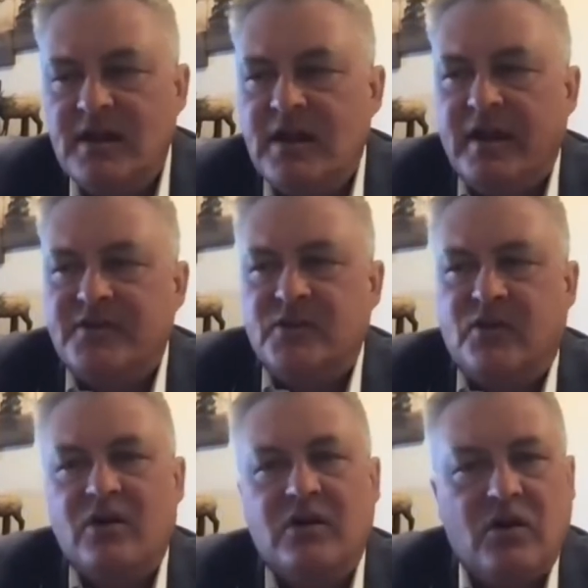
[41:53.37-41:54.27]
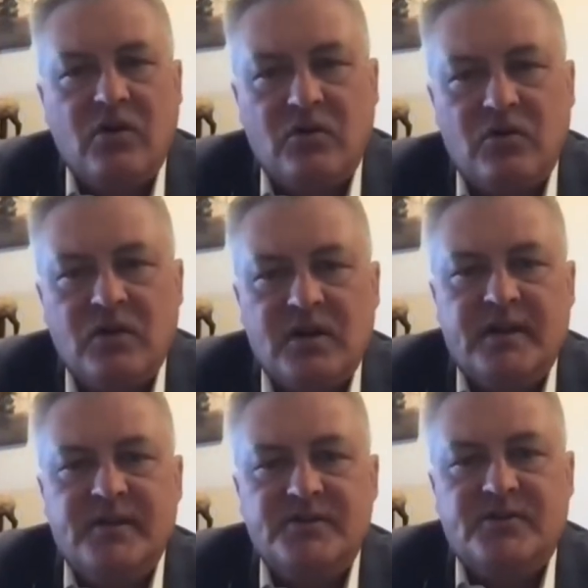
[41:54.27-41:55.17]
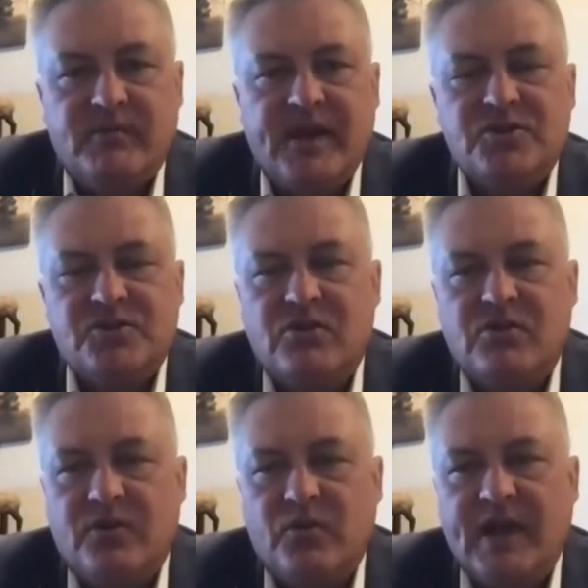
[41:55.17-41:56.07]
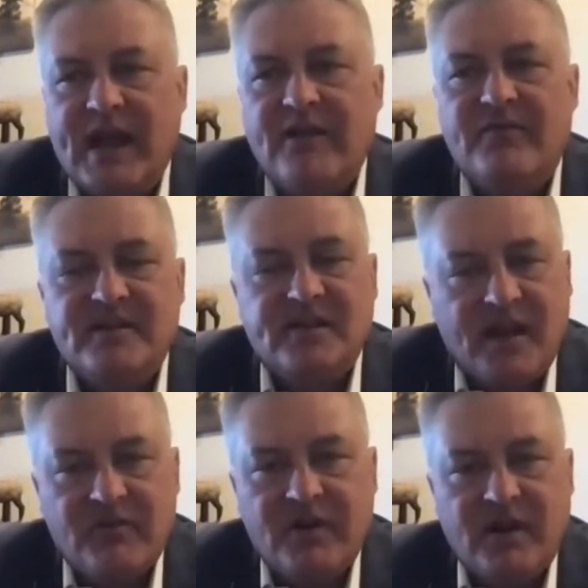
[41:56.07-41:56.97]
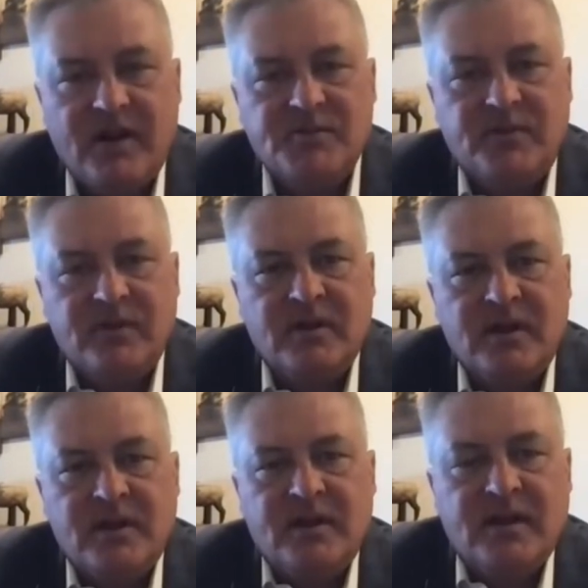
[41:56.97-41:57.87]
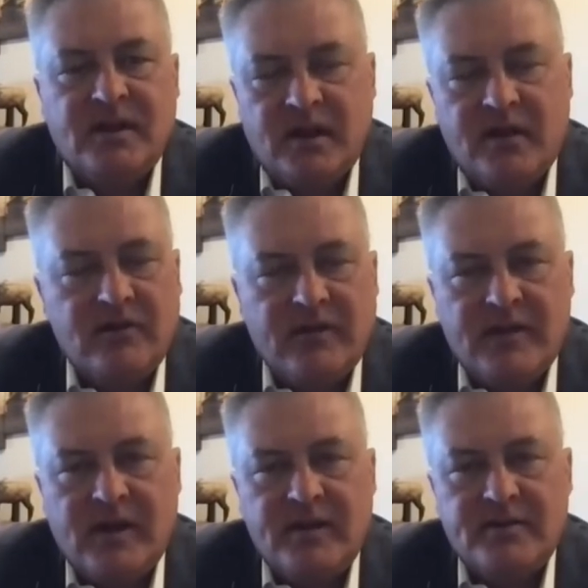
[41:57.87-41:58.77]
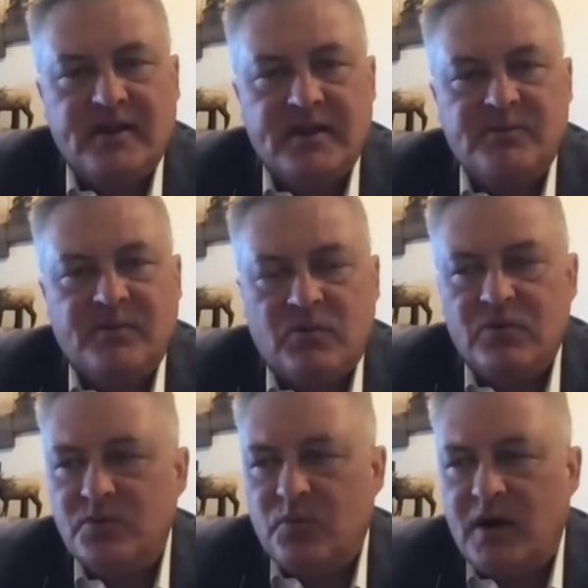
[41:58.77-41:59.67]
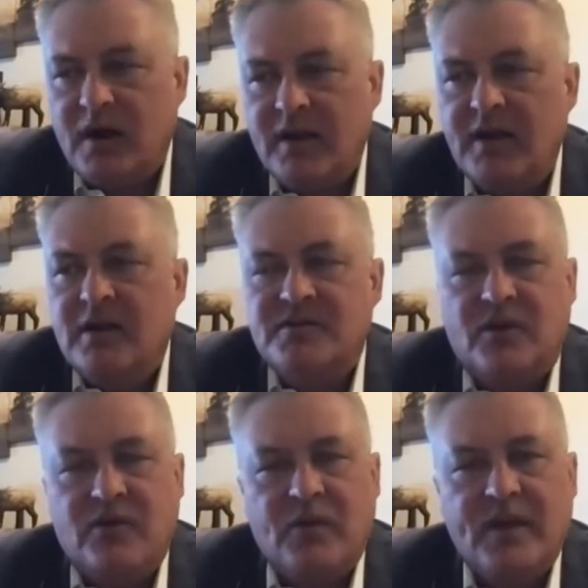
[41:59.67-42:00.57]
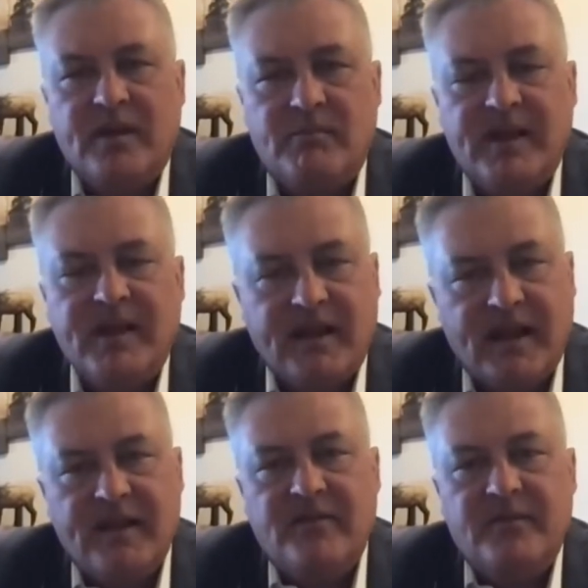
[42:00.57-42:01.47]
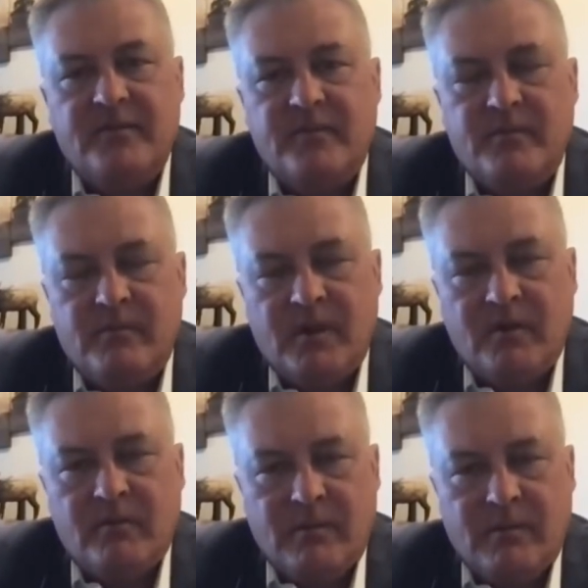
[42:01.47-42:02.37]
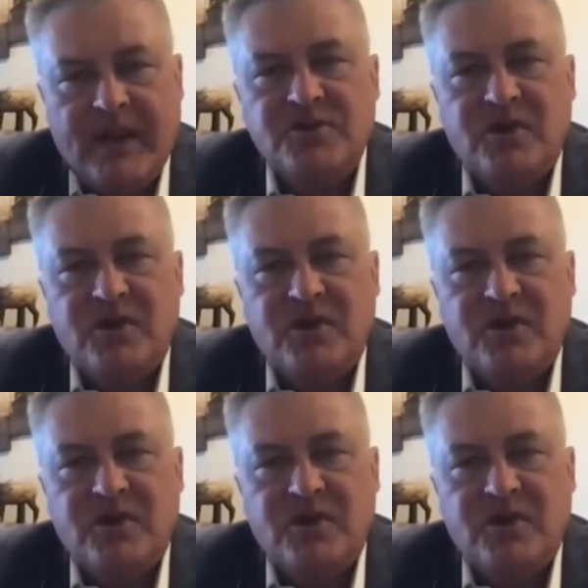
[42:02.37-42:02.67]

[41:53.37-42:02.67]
And so our goal is to make sure that we have these in every hospital, not only in the United States, but worldwide, so that we can mitigate patient